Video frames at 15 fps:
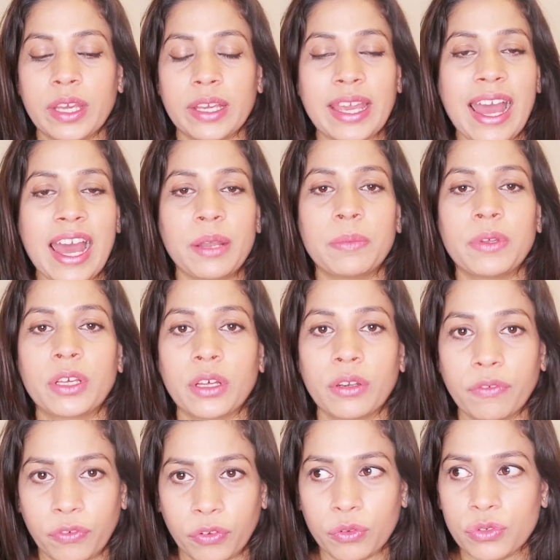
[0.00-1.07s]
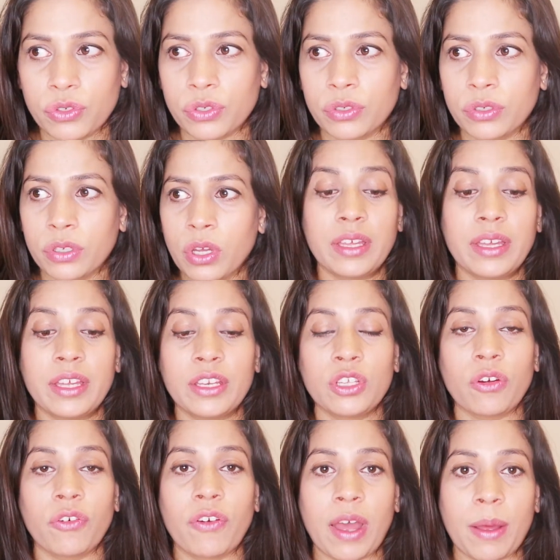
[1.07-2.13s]
can be confusion in
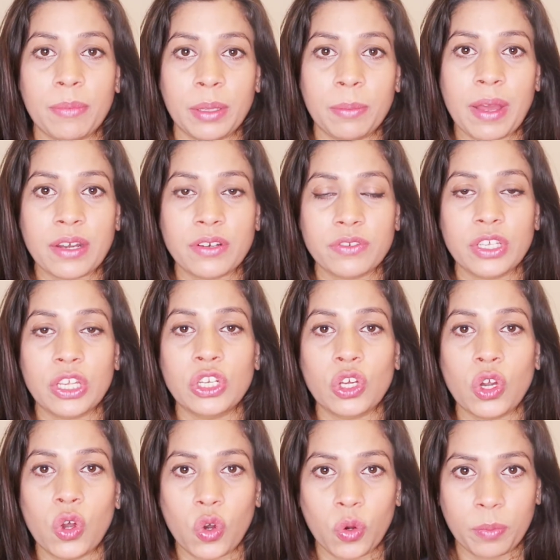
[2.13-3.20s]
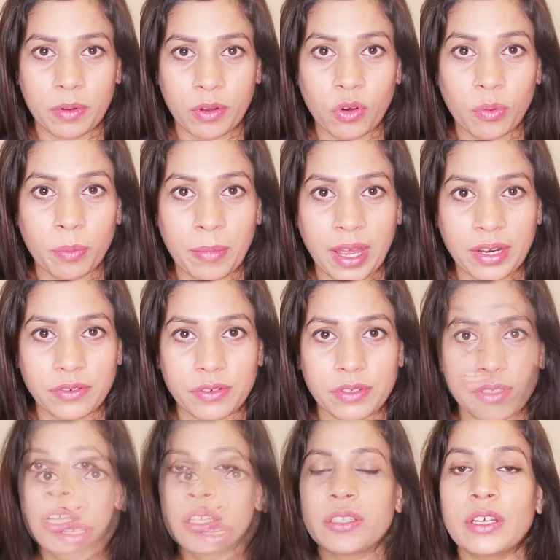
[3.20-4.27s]
your family matters, in your home
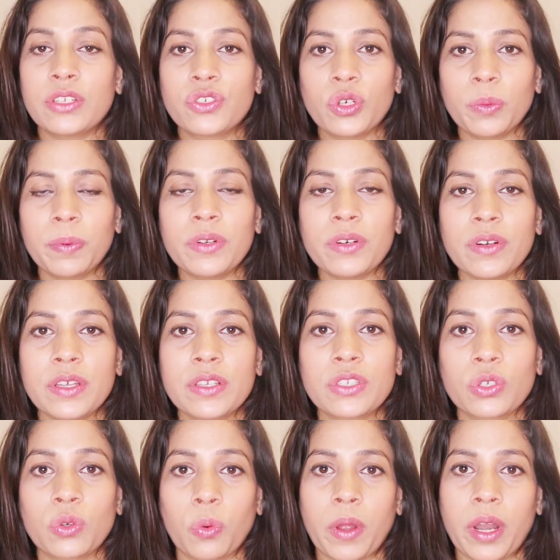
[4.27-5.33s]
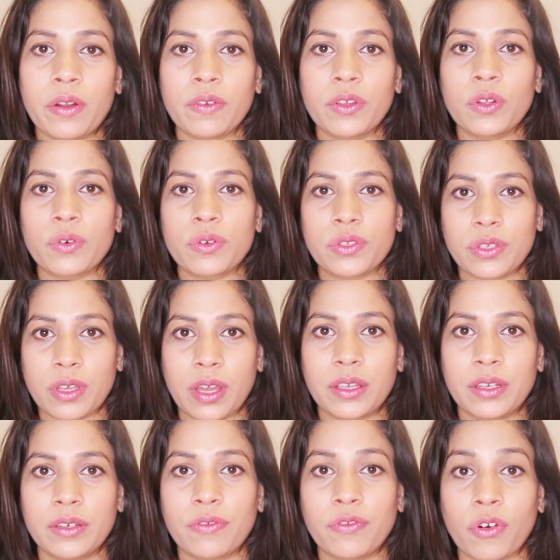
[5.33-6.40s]
matters. Now Jupiter is squaring your
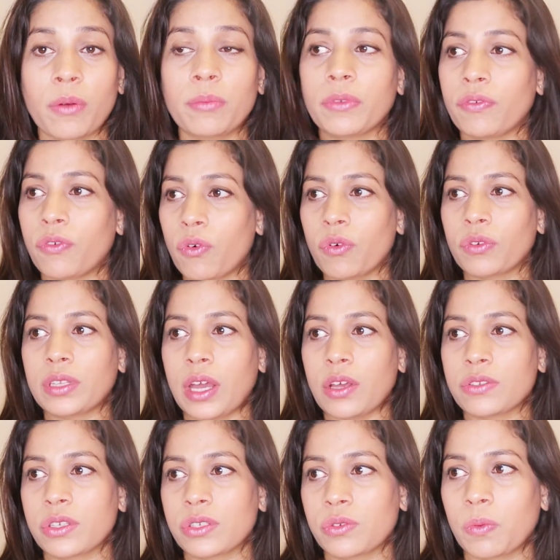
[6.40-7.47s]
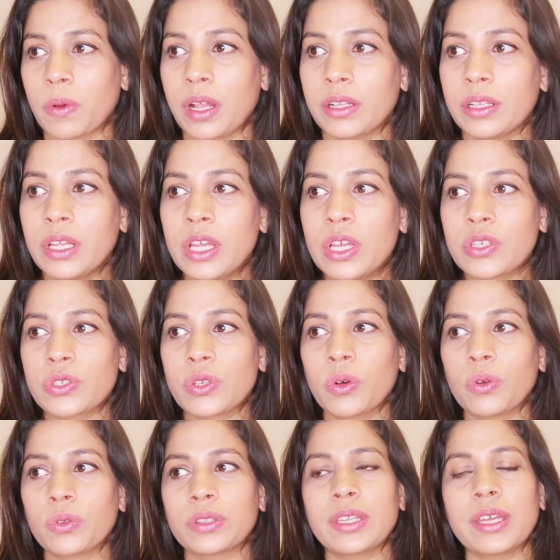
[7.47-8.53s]
sign from the fourth house as well.
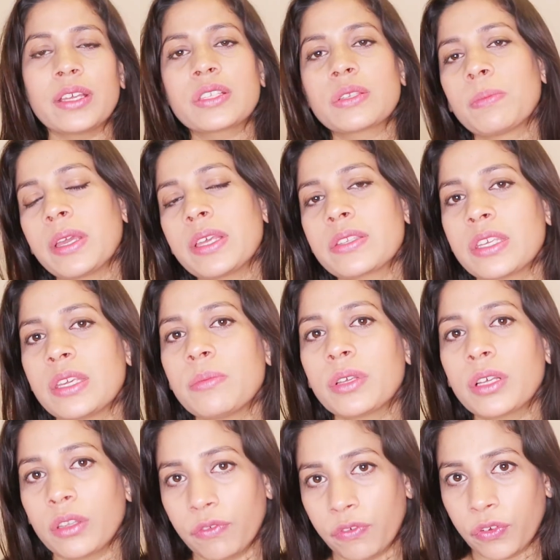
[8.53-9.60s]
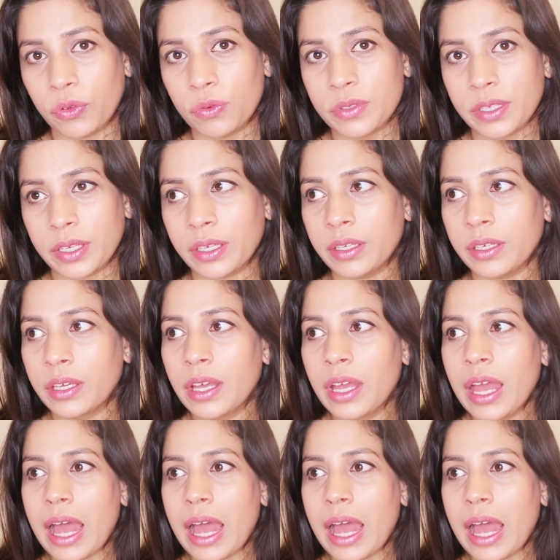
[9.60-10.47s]
So things may seem confusing.